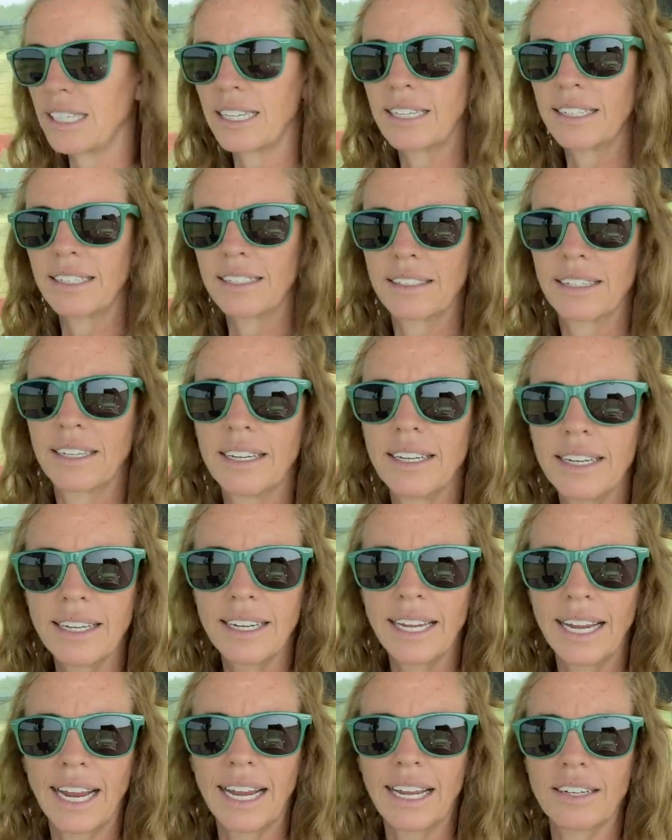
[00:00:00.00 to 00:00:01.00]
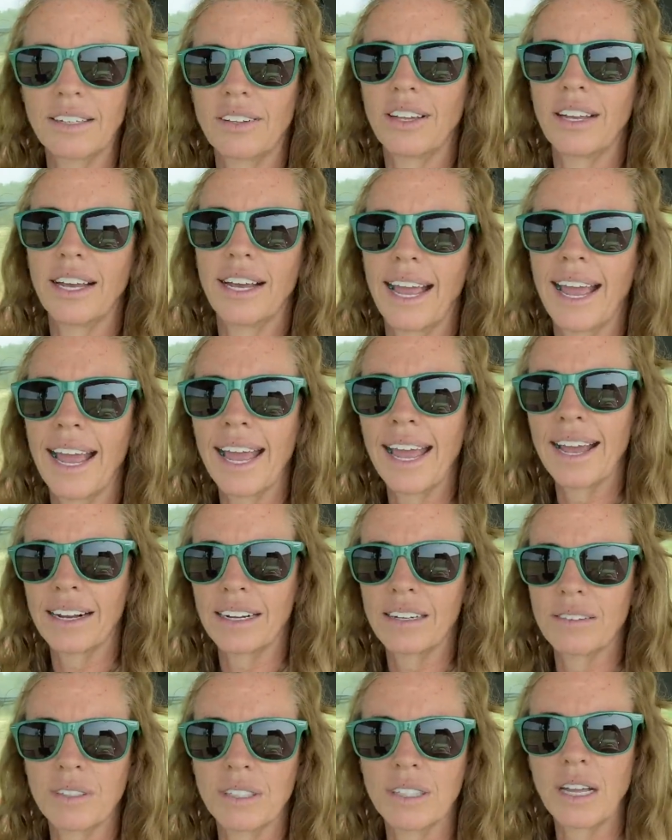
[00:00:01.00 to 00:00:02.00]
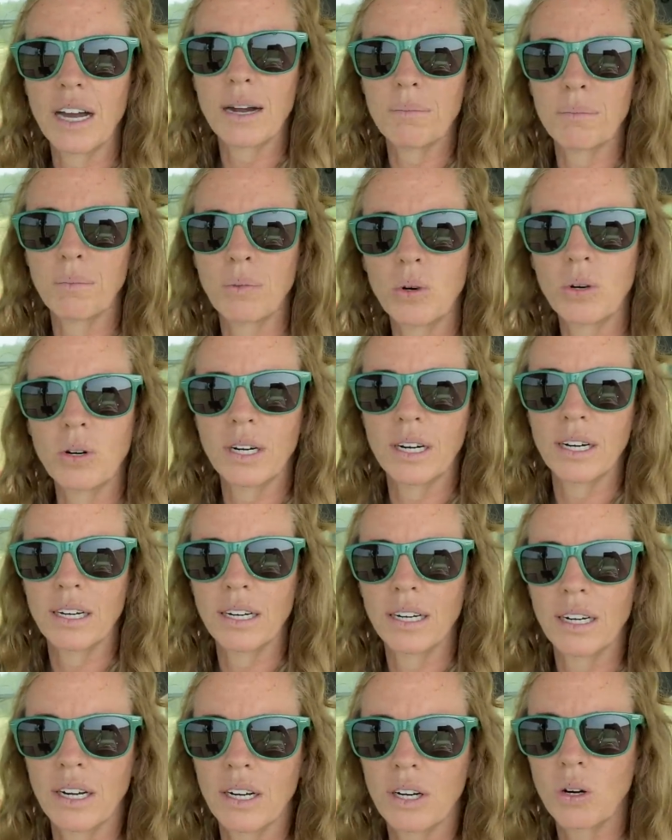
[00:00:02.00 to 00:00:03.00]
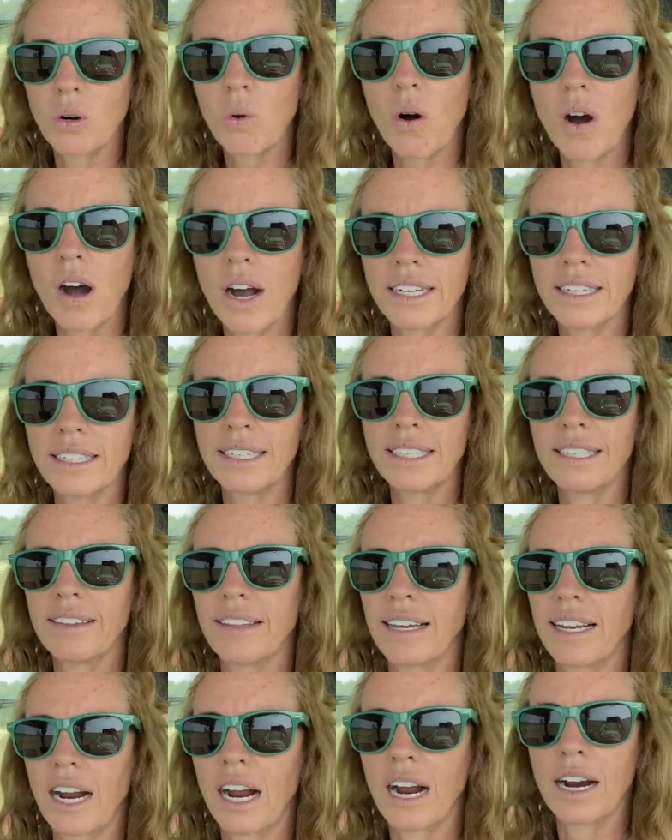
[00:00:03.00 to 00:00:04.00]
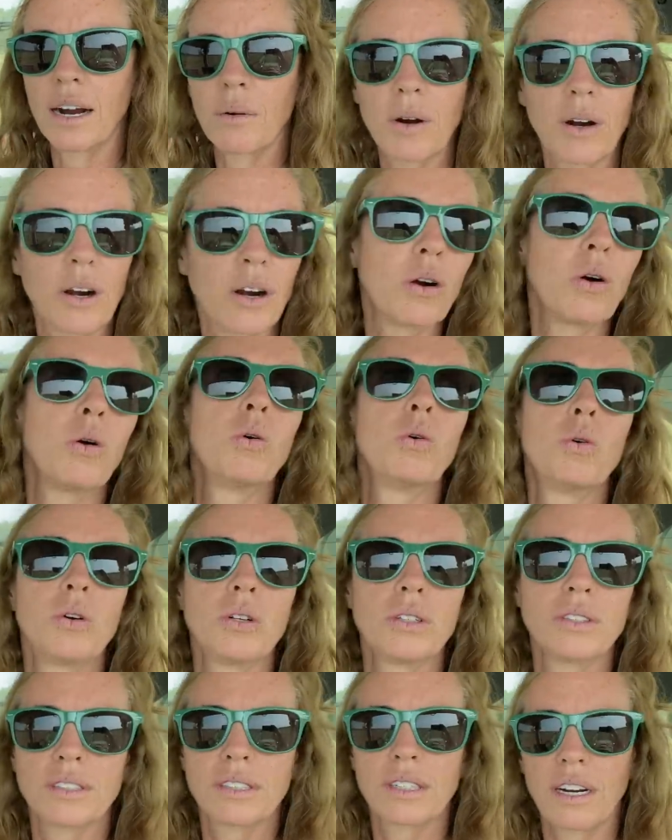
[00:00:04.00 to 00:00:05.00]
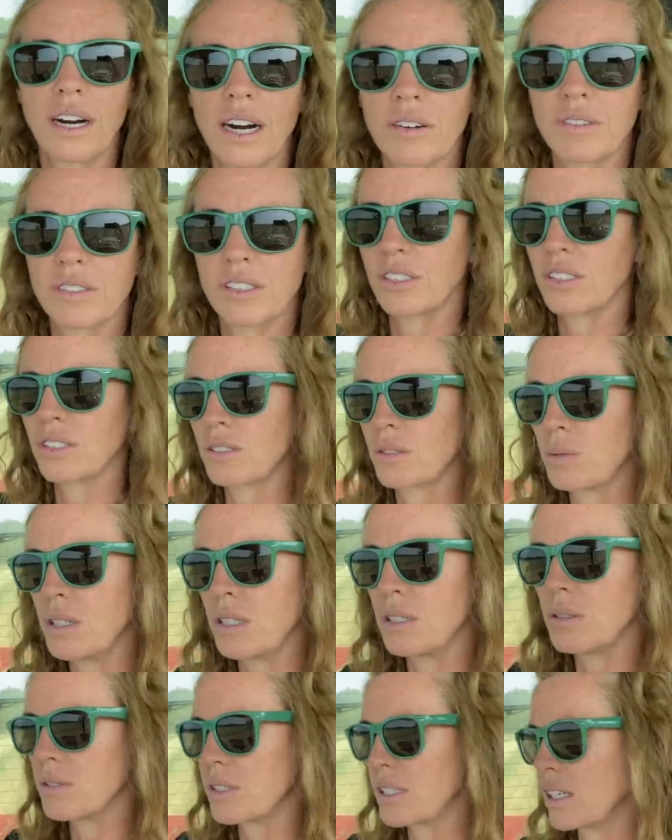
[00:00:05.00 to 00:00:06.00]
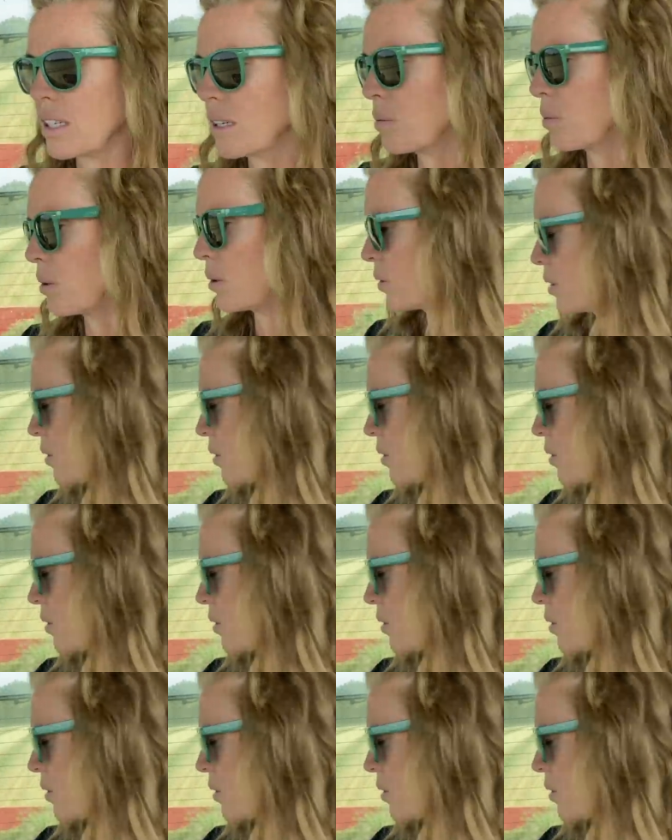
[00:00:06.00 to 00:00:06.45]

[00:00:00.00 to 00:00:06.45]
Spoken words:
can handle a heck of a lot more quantity than our old harvesters we used here when we